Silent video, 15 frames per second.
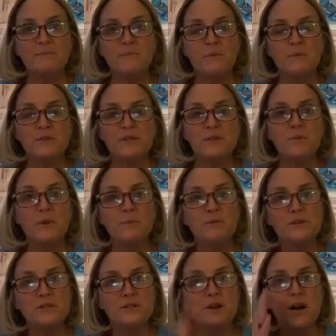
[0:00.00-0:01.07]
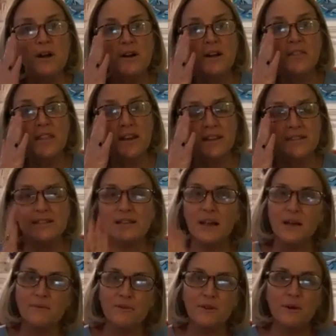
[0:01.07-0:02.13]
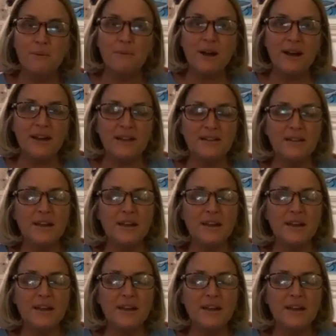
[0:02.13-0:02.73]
we'll sing one more song, and then it's time for goodbye.